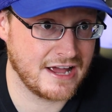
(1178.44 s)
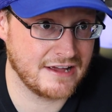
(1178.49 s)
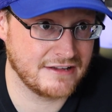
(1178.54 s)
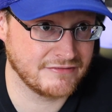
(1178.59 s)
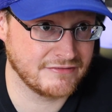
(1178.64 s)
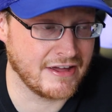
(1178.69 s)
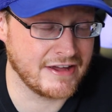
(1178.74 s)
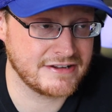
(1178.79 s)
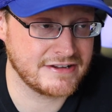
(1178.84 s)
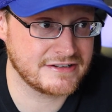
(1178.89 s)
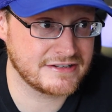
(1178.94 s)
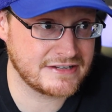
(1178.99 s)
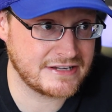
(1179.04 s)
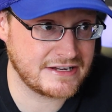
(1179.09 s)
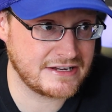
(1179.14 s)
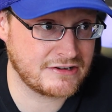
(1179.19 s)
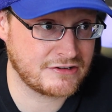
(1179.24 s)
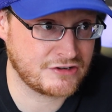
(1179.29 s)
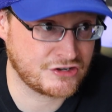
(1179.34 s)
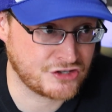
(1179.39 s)
Like,
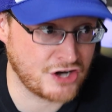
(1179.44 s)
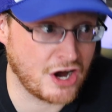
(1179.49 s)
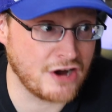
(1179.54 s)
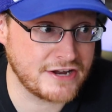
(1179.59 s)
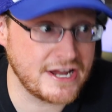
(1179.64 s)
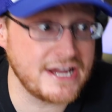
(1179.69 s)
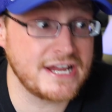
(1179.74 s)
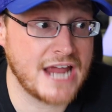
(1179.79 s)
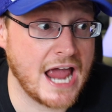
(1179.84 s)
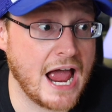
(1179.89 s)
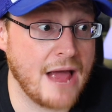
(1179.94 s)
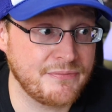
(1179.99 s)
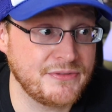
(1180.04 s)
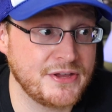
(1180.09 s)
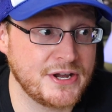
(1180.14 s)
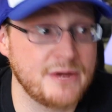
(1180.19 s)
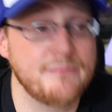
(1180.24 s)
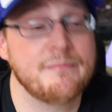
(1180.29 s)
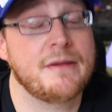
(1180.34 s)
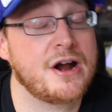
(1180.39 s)
talking
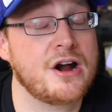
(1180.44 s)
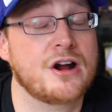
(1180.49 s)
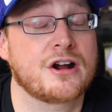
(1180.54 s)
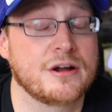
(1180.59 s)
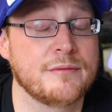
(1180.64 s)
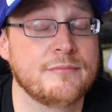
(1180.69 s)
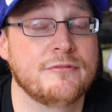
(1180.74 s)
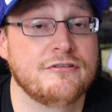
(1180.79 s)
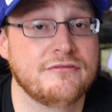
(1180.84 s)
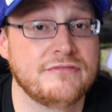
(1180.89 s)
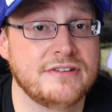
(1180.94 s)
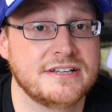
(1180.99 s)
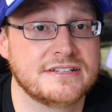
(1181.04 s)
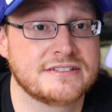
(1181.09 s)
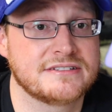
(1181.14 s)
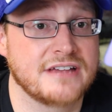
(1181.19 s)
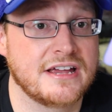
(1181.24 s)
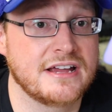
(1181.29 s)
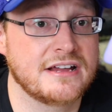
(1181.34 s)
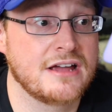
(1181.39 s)
Captain America
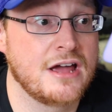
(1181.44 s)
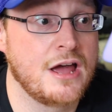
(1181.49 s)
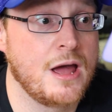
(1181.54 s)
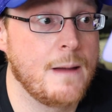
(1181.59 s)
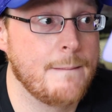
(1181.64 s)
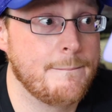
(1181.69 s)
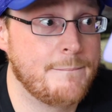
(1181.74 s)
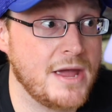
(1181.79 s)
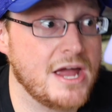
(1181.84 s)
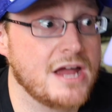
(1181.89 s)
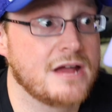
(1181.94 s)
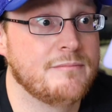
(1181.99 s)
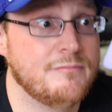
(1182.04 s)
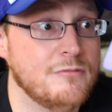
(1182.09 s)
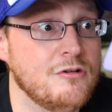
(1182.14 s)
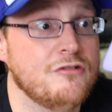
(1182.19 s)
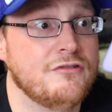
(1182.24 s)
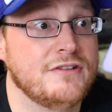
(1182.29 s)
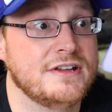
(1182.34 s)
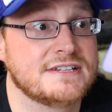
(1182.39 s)
movies, like big
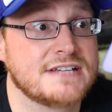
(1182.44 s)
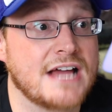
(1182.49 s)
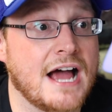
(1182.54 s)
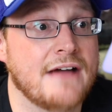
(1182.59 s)
movies.